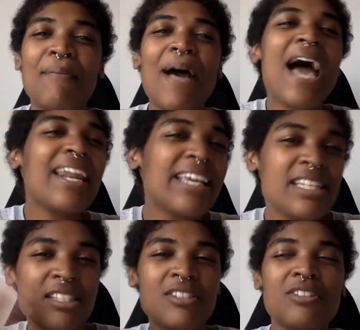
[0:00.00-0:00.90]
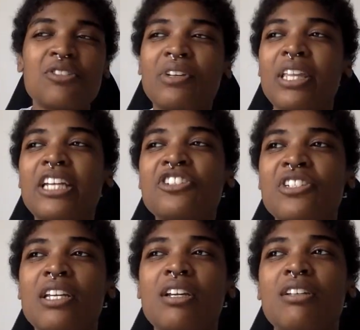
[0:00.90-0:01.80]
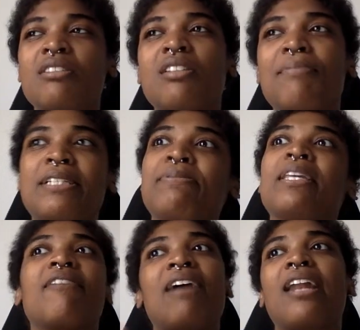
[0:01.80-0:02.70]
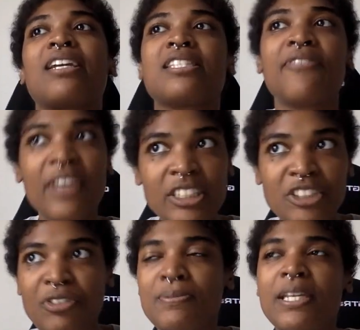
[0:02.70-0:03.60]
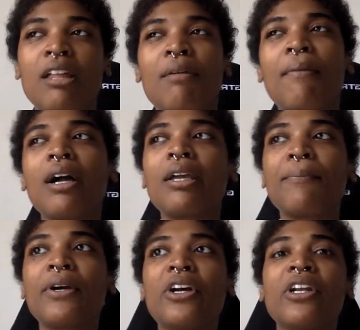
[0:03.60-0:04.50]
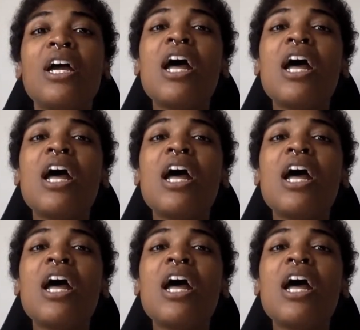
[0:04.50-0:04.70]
Atticus is also really interesting because it makes me think of Atticus Finch from To Kill a Mockingbird.